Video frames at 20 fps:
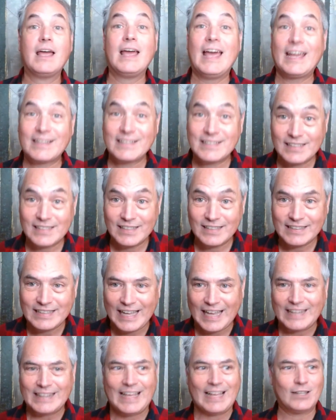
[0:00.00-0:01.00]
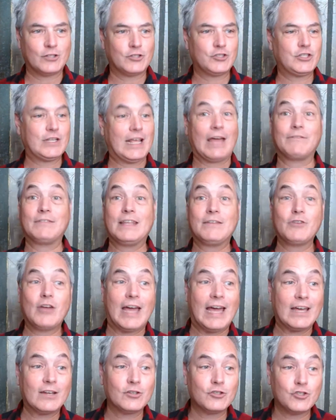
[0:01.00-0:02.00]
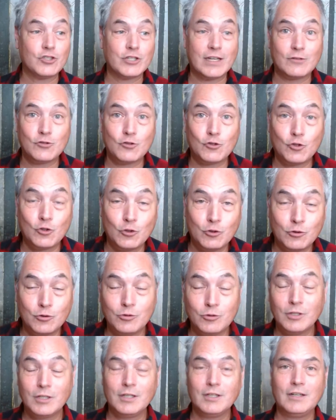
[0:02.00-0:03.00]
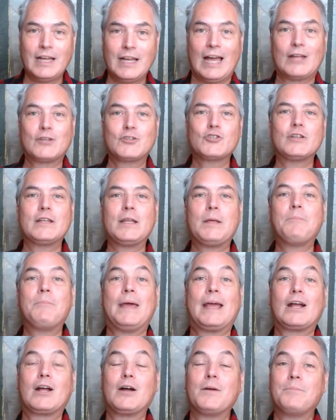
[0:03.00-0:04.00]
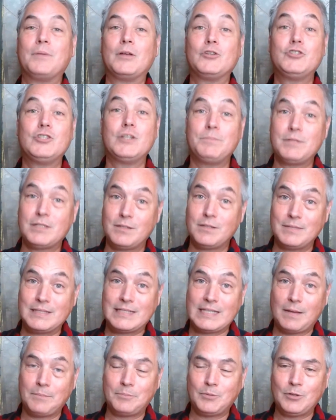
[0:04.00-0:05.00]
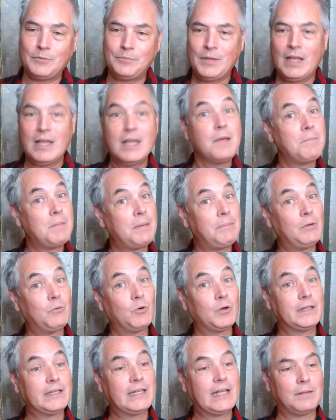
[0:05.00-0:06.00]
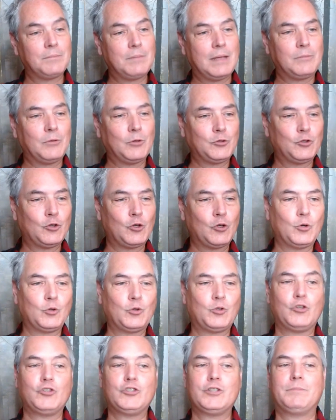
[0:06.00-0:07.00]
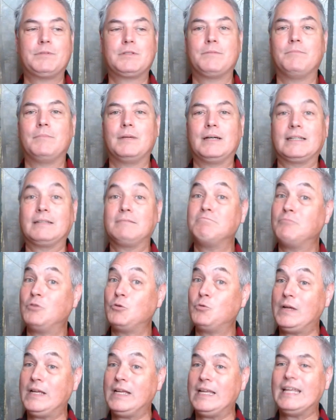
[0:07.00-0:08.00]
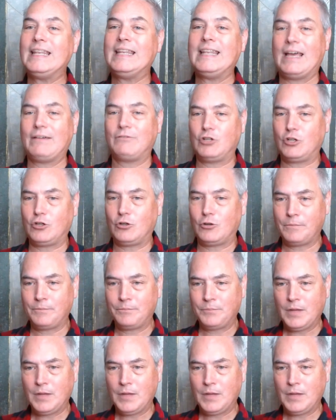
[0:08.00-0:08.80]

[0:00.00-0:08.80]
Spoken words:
Excellent analogy. I've never had a chance to actually pick up a gypsum sample. Maybe one day I'll be able to go to a gypsum mine. We never know.